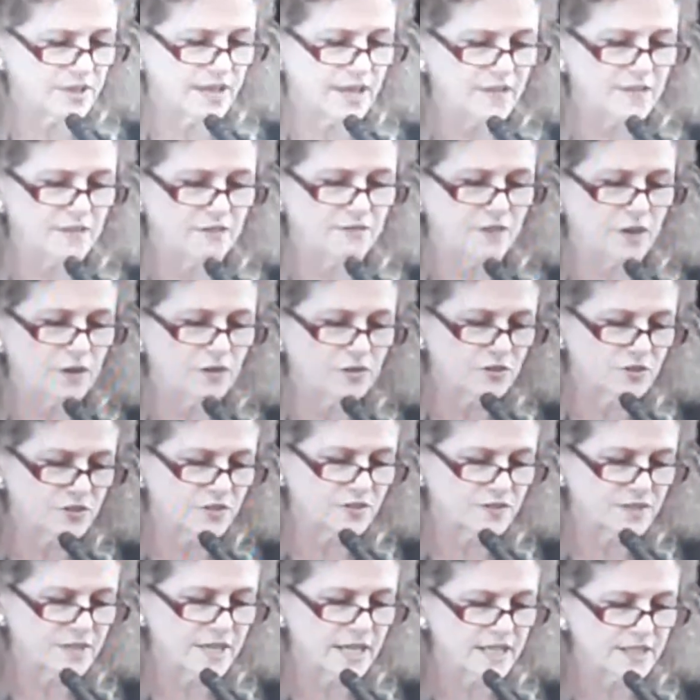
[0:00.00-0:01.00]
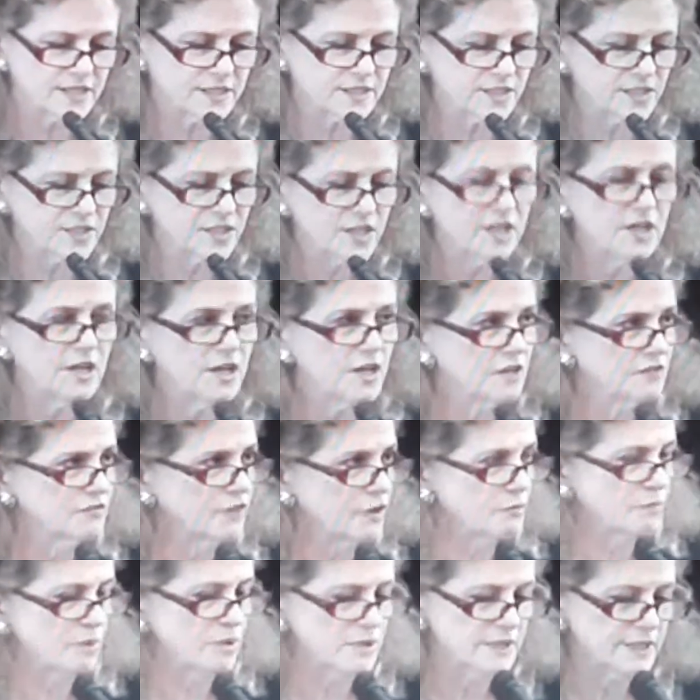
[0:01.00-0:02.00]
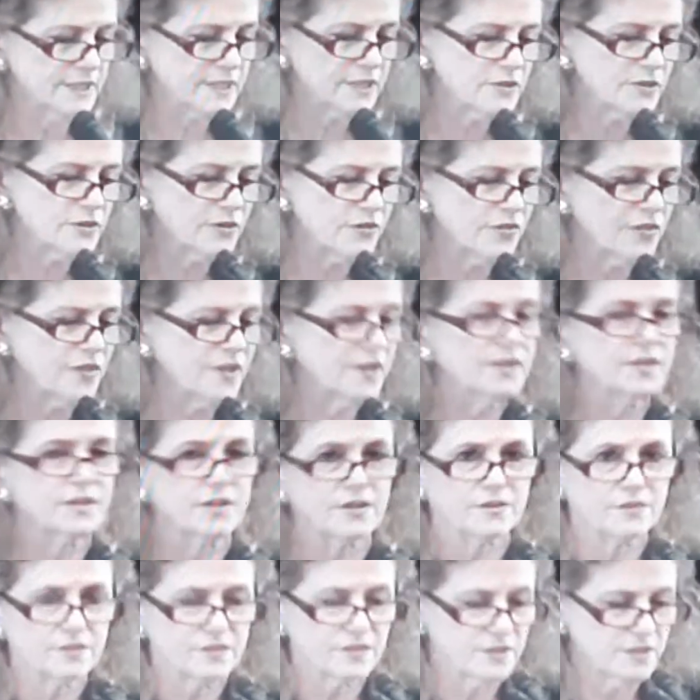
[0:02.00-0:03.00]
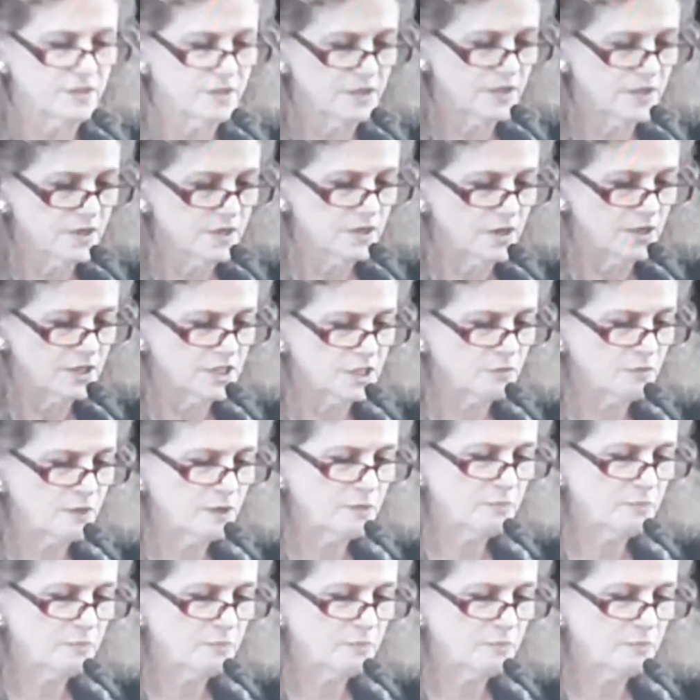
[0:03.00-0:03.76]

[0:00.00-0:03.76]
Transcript: and the voters of Texas for political theater or to be